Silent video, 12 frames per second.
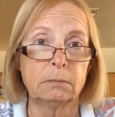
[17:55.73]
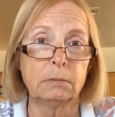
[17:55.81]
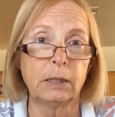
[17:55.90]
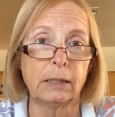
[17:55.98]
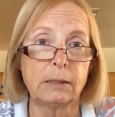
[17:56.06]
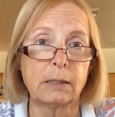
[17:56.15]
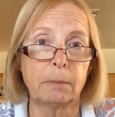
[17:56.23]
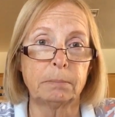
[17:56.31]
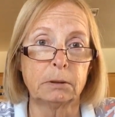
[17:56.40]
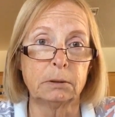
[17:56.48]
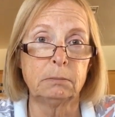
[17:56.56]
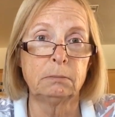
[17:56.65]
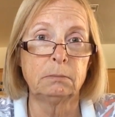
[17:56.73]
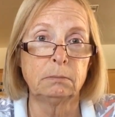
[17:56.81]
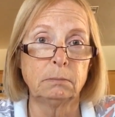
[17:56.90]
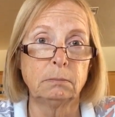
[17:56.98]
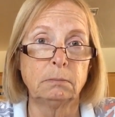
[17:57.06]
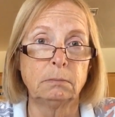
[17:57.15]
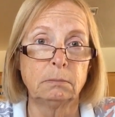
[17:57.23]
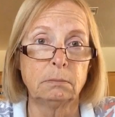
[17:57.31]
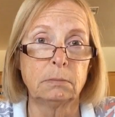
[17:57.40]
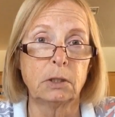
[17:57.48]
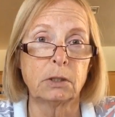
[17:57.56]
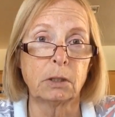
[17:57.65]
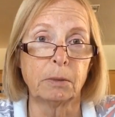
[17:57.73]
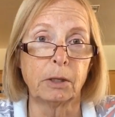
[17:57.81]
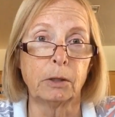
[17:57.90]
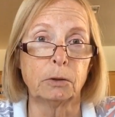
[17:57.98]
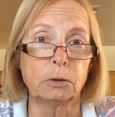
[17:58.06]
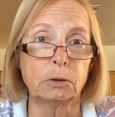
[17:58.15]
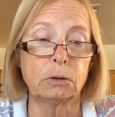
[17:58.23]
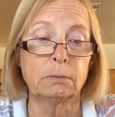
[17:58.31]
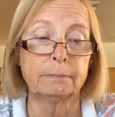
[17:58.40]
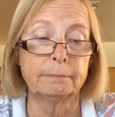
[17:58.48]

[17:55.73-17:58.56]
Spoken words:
Led Zeppelin, some of those.